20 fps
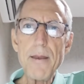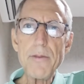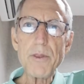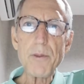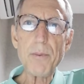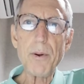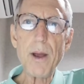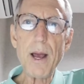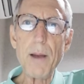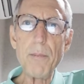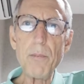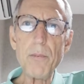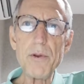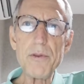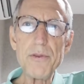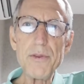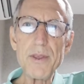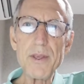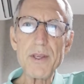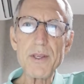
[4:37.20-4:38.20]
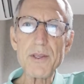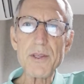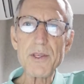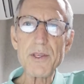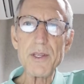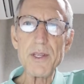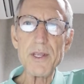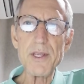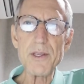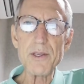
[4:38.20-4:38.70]
The problem with
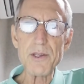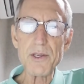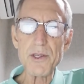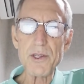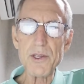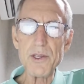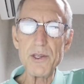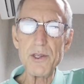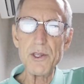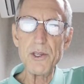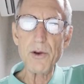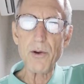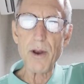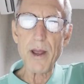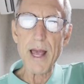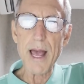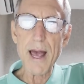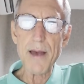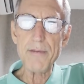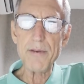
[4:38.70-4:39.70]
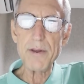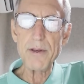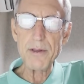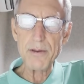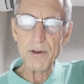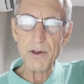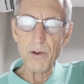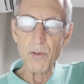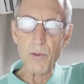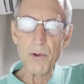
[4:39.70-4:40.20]
this is you are having
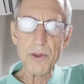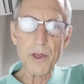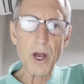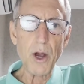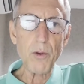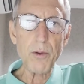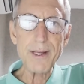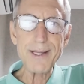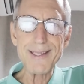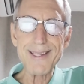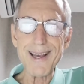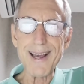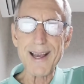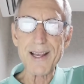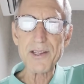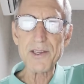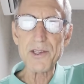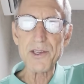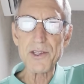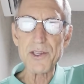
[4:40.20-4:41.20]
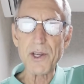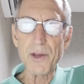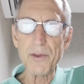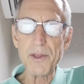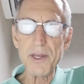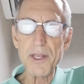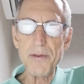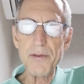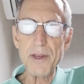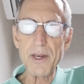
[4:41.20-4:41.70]
withholding taxes on the
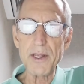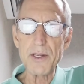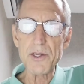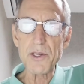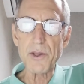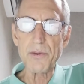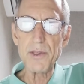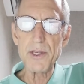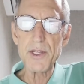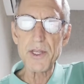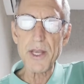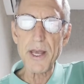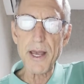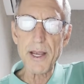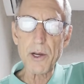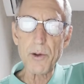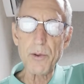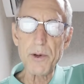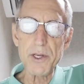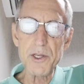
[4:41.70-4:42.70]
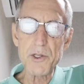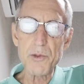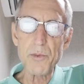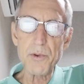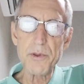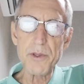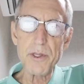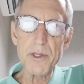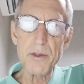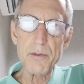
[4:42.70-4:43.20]
dividends on these equities
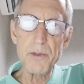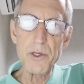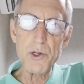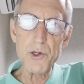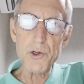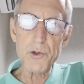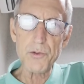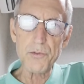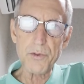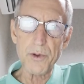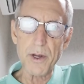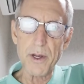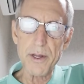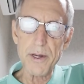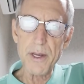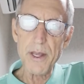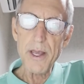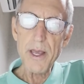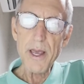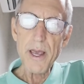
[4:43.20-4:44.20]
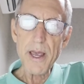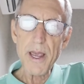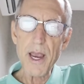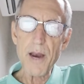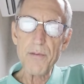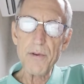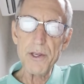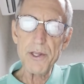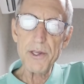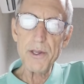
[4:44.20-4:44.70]
within the mutual fund
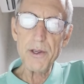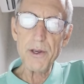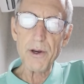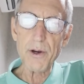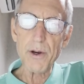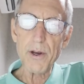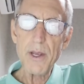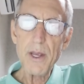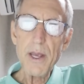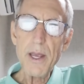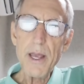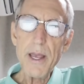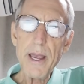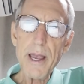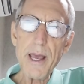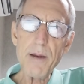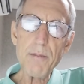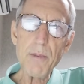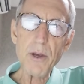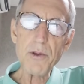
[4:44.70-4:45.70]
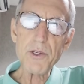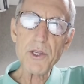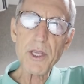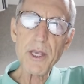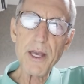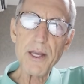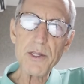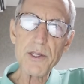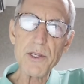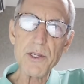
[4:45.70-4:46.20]
every year. In most
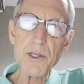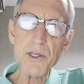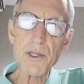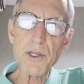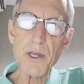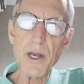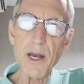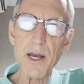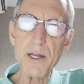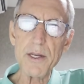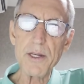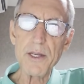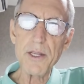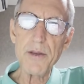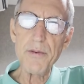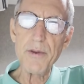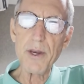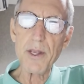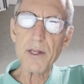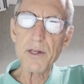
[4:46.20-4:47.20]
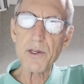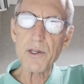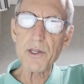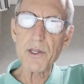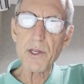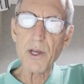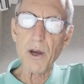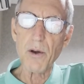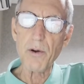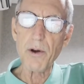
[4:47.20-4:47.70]
cases,
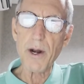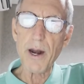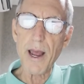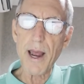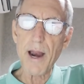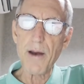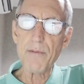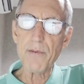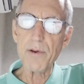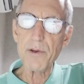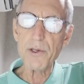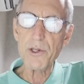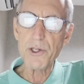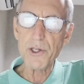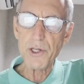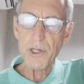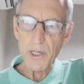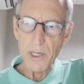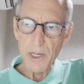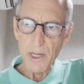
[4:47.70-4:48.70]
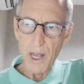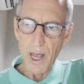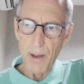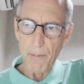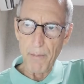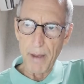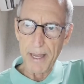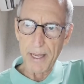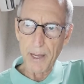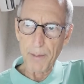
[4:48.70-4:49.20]
dividends on an average
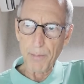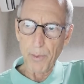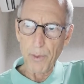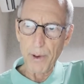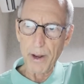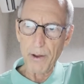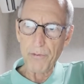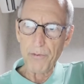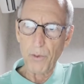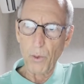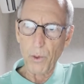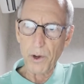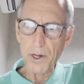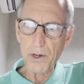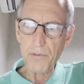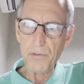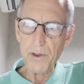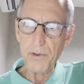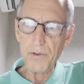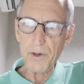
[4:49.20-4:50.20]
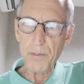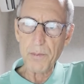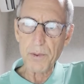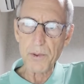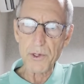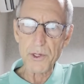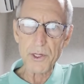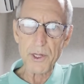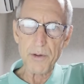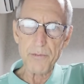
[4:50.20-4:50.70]
make up around 40 to
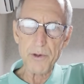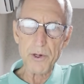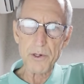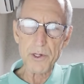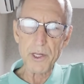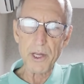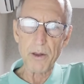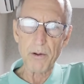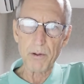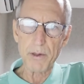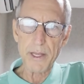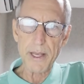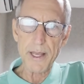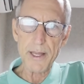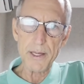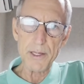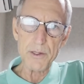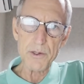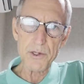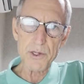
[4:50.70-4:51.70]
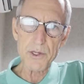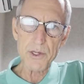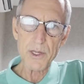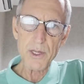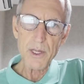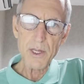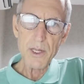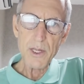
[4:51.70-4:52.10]
50% of your total gains.